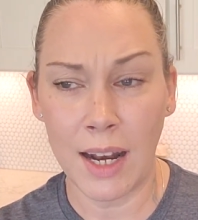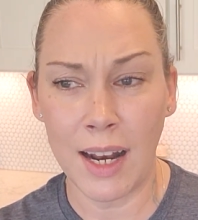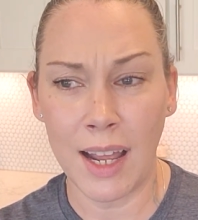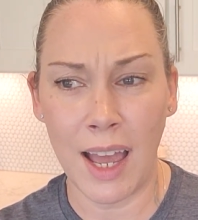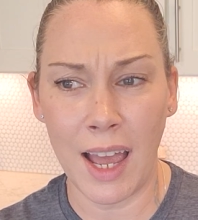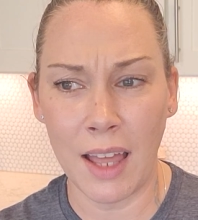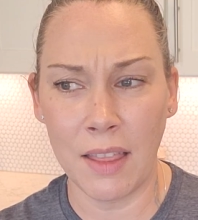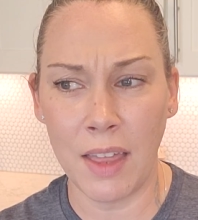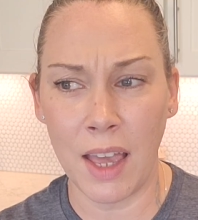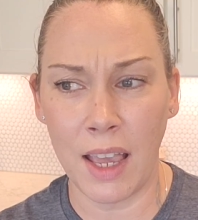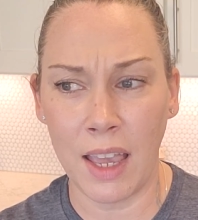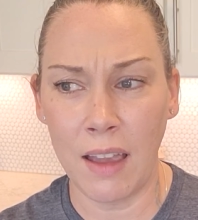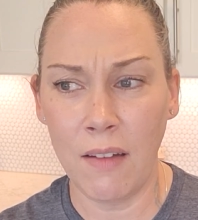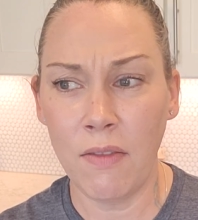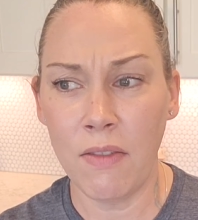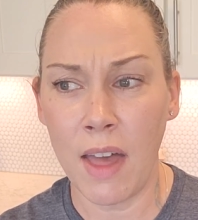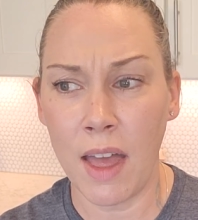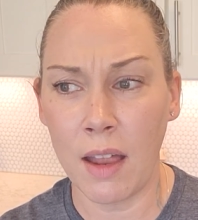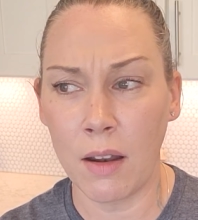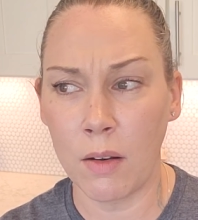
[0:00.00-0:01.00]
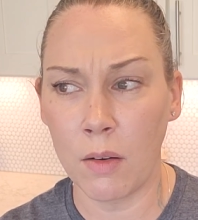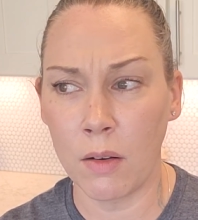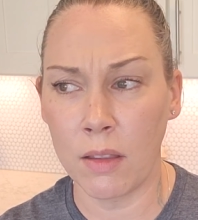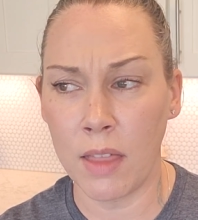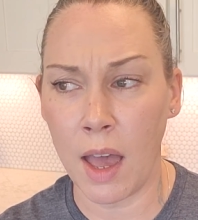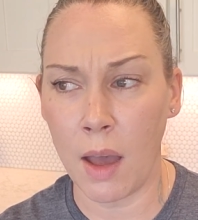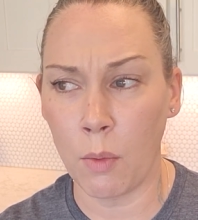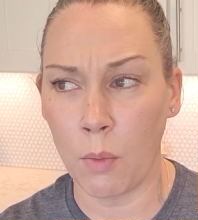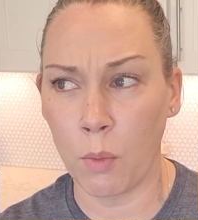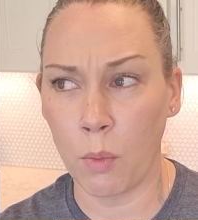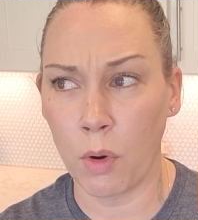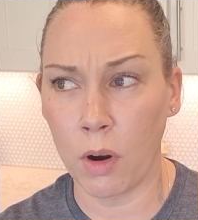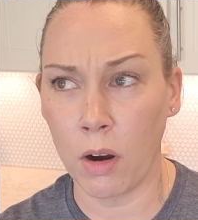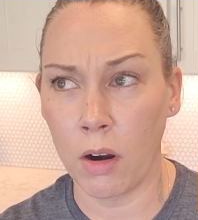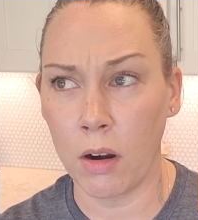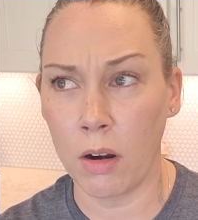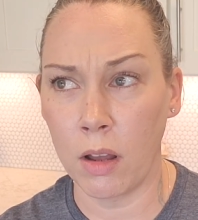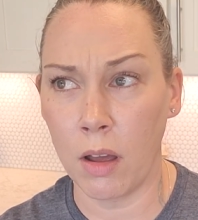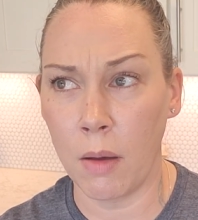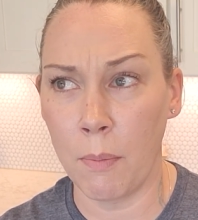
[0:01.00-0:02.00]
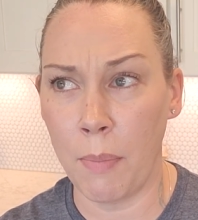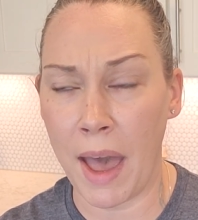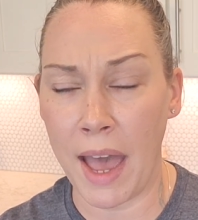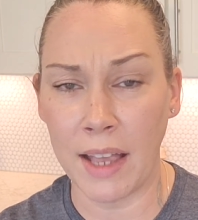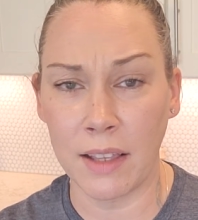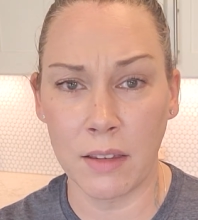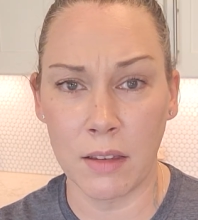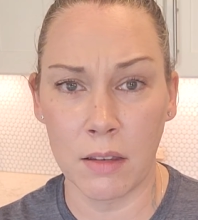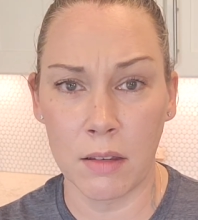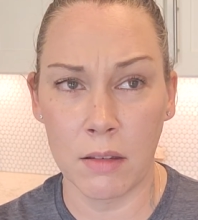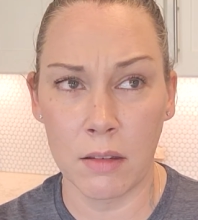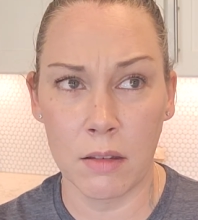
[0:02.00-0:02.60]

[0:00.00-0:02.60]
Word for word: and I, they give that that word a bad